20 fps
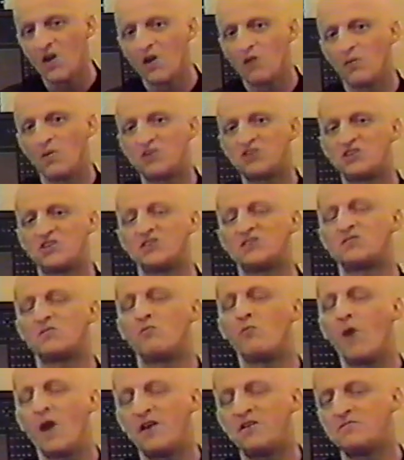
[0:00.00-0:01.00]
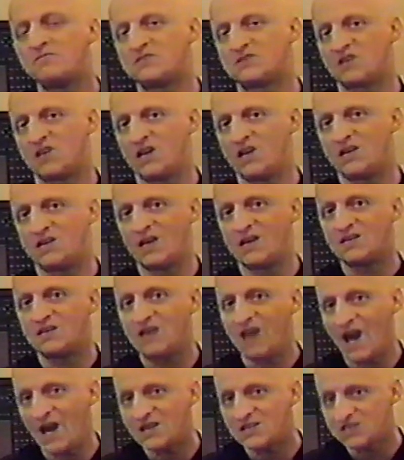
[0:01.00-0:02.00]
which is a way to say that
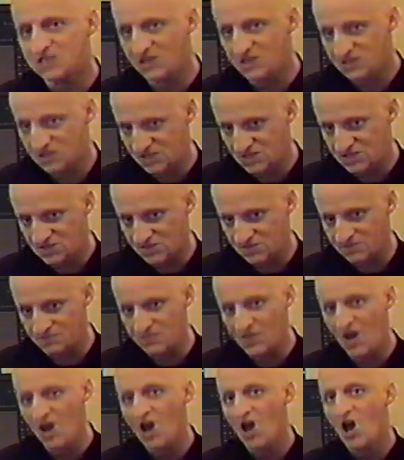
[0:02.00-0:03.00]
the Acxel system